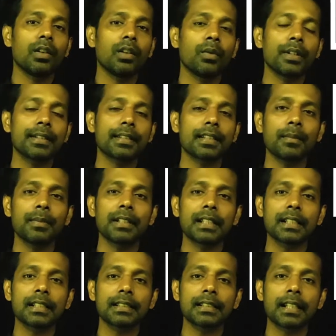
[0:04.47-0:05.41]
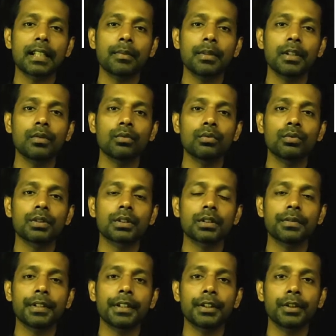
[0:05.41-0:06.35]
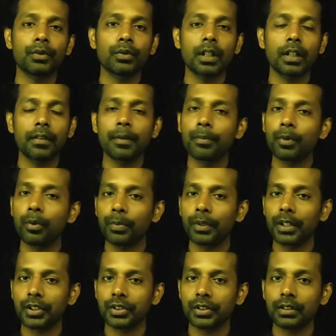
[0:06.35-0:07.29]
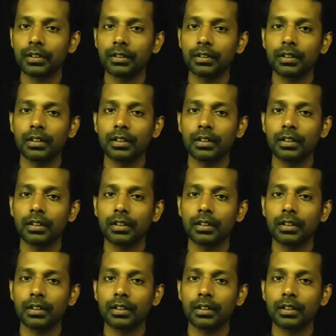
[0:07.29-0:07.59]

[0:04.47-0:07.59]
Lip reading: One sample t-test can be used when you have a population